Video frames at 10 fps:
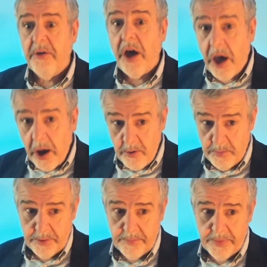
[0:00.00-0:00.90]
of
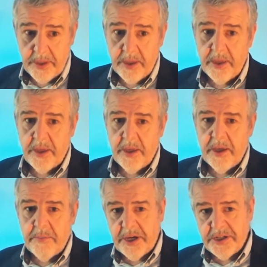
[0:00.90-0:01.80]
hope.
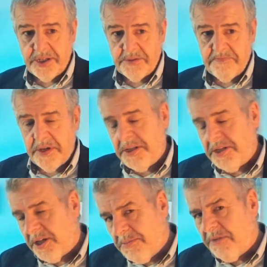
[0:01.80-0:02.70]
Because in
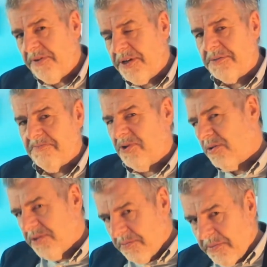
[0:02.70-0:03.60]
terms of his
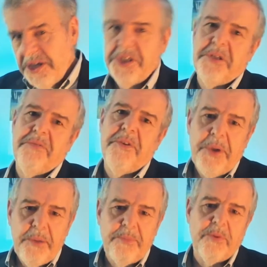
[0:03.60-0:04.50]
condemnation of the
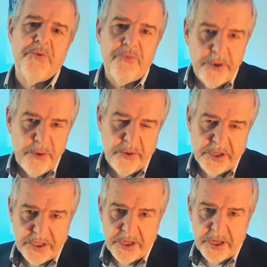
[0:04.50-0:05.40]
people's
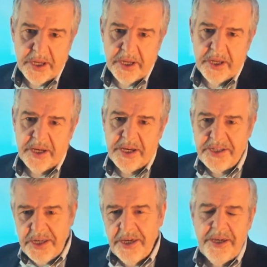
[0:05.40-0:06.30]
rulers,
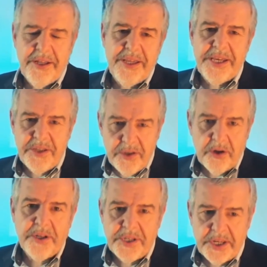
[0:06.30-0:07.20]
Ezekiel is
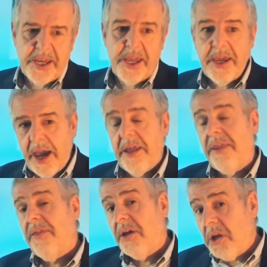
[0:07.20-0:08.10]
not saying
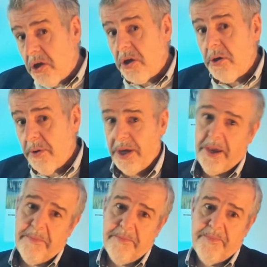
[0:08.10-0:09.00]
anything new here.